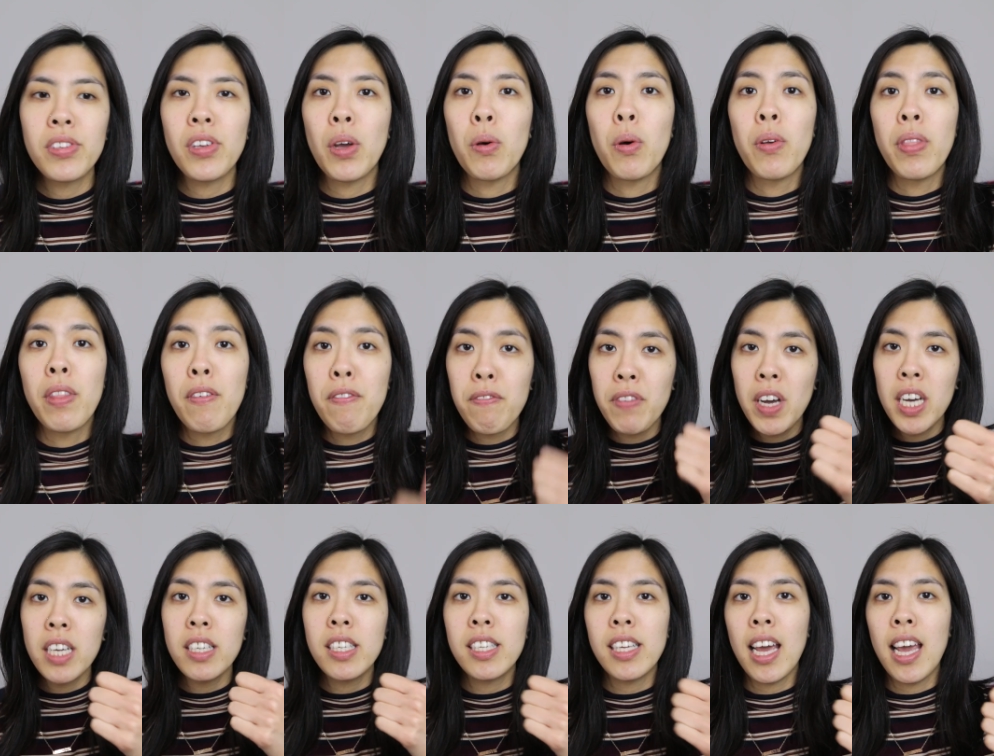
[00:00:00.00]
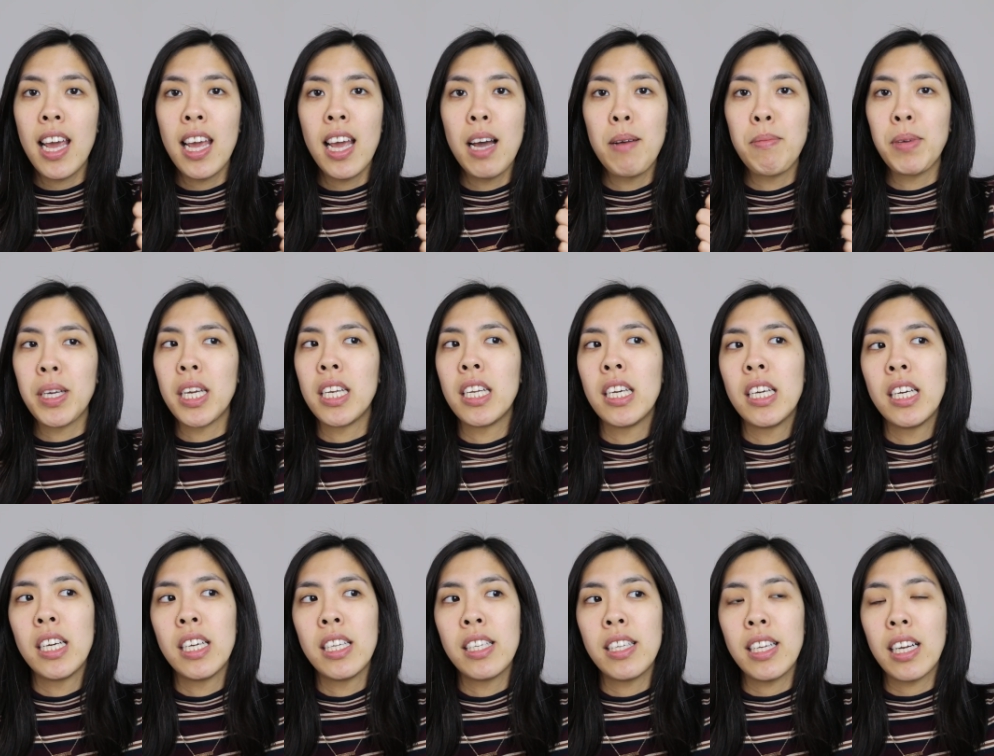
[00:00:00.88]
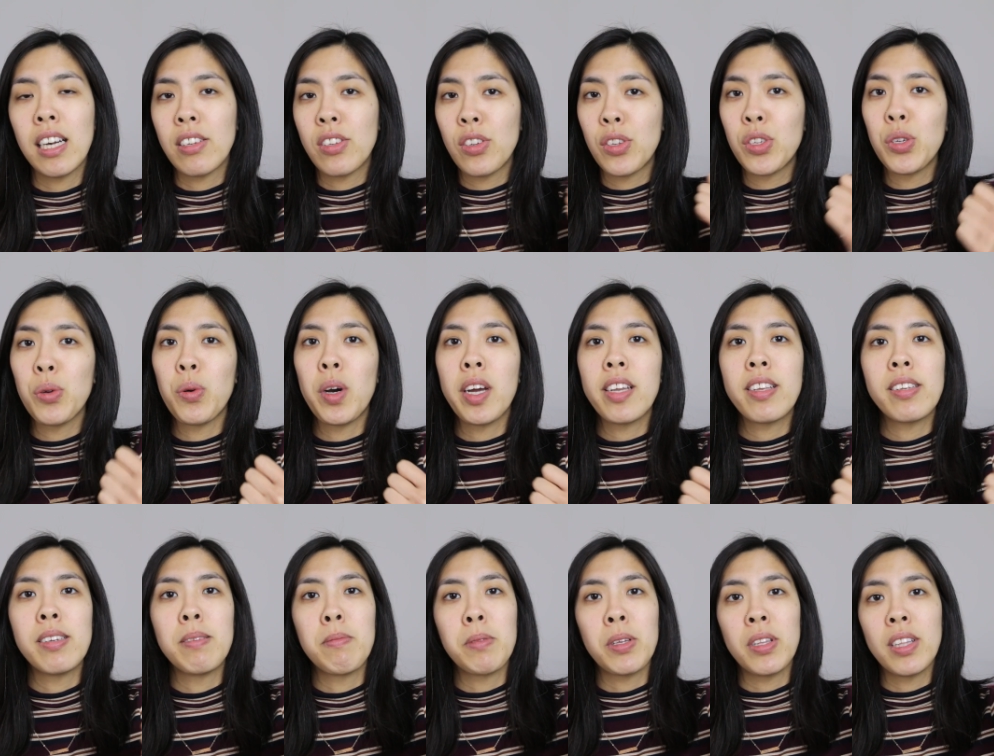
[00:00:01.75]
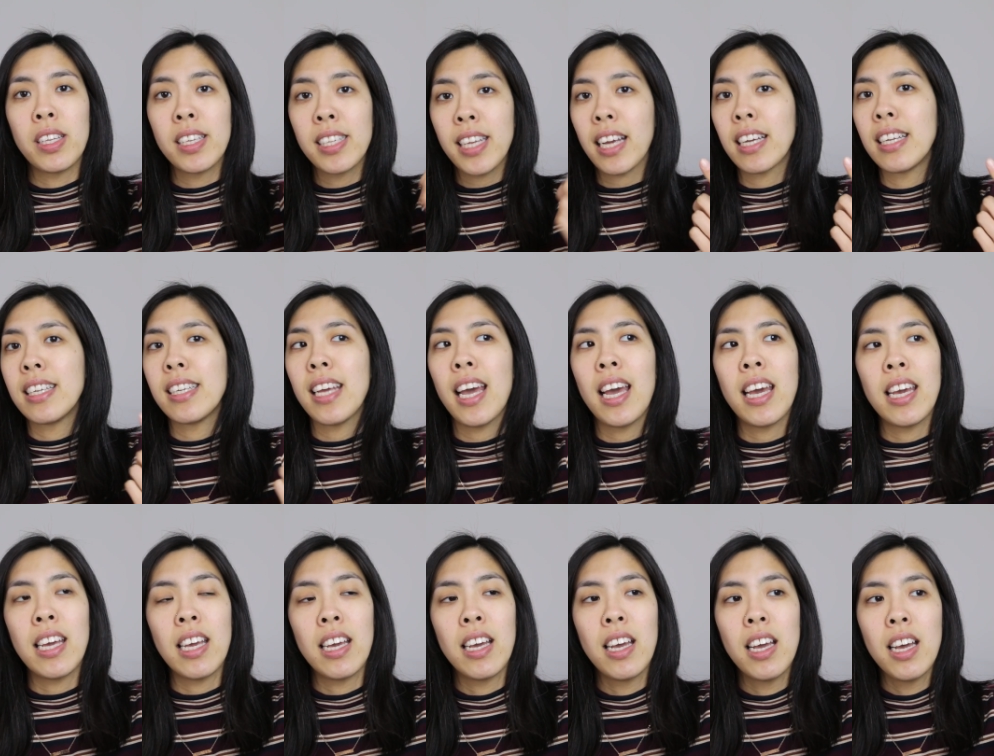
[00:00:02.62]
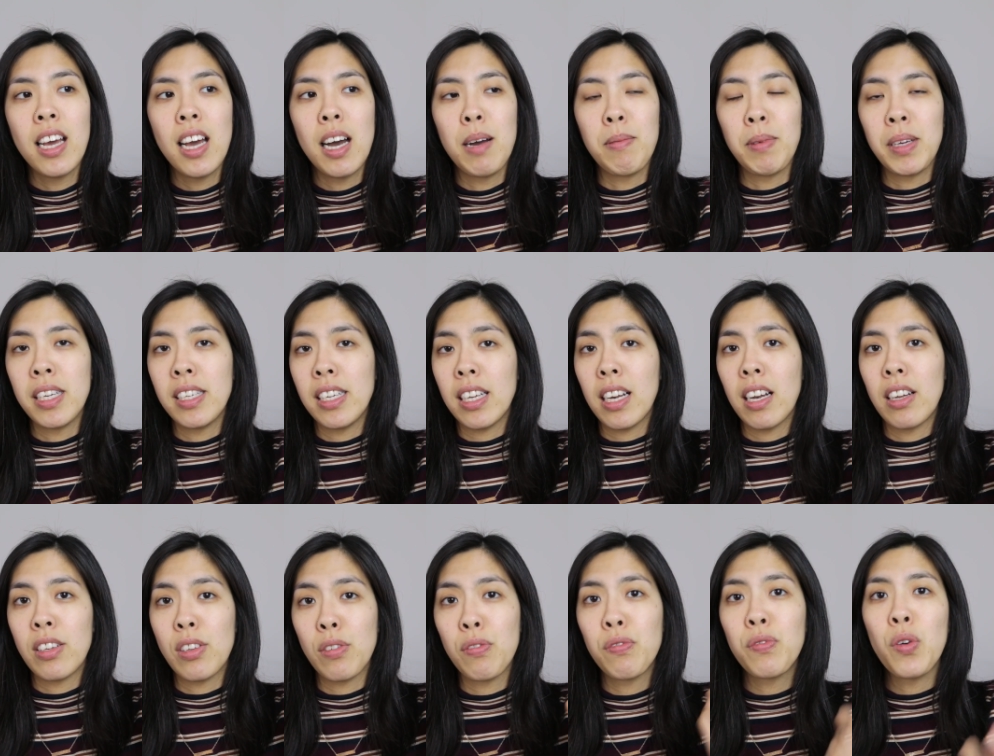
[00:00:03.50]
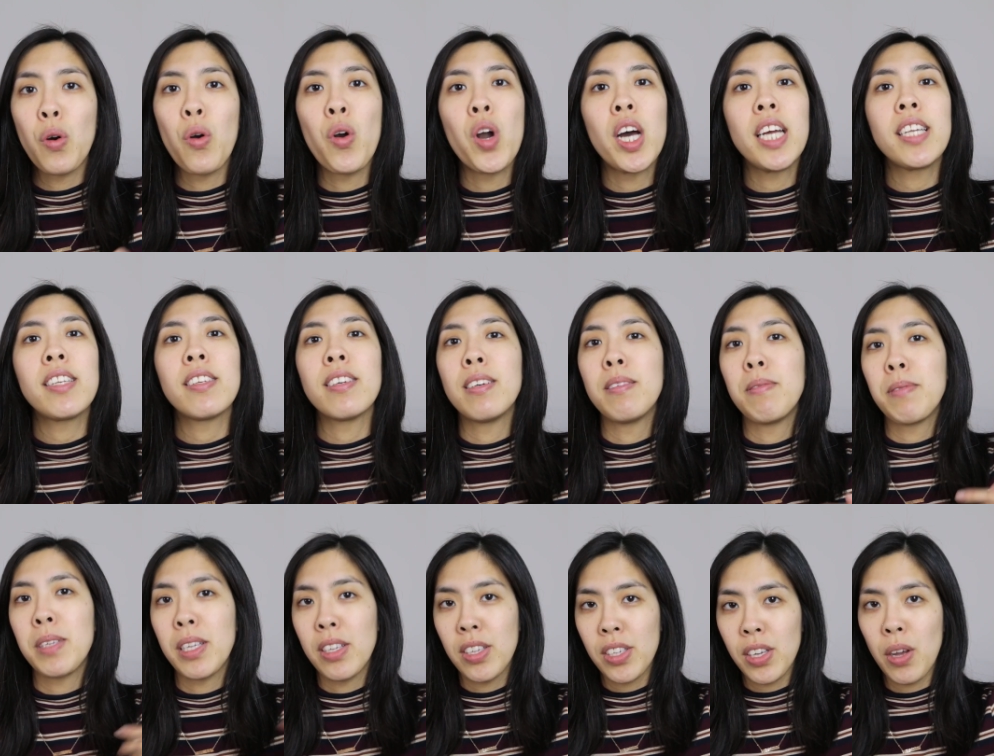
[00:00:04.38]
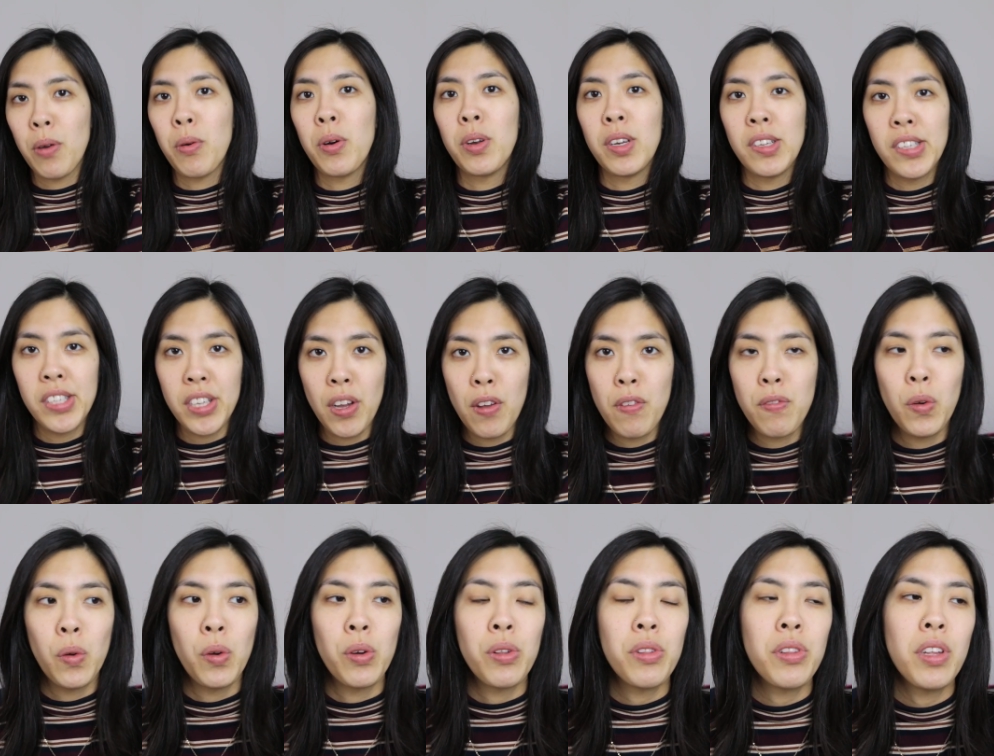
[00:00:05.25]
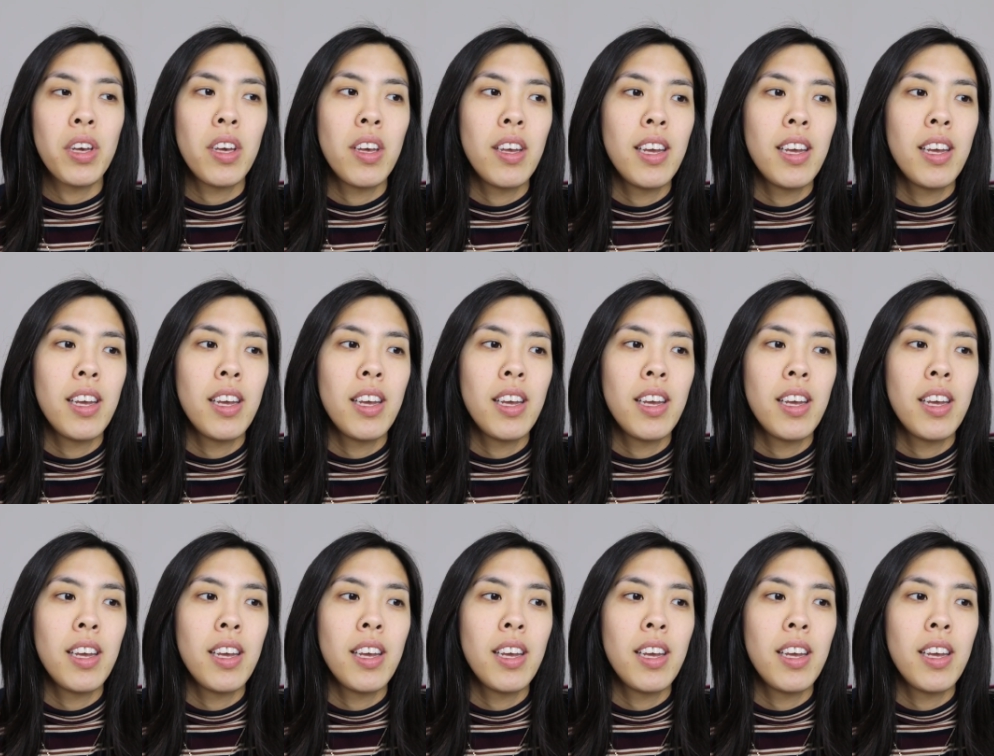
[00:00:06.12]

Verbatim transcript: So on the first day, I'm gonna declutter two items. On the second day, I'm gonna declutter four items and so on and so forth.